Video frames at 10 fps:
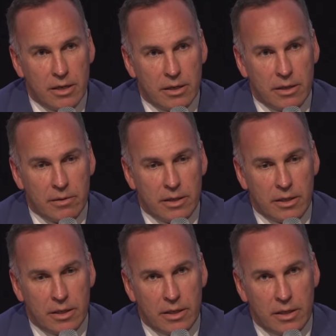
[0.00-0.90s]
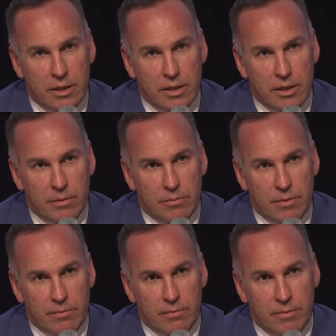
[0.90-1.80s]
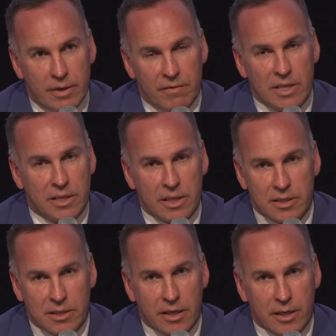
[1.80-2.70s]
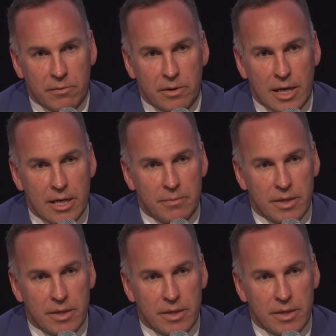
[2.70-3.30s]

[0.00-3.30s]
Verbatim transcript: investing is a cyclical game,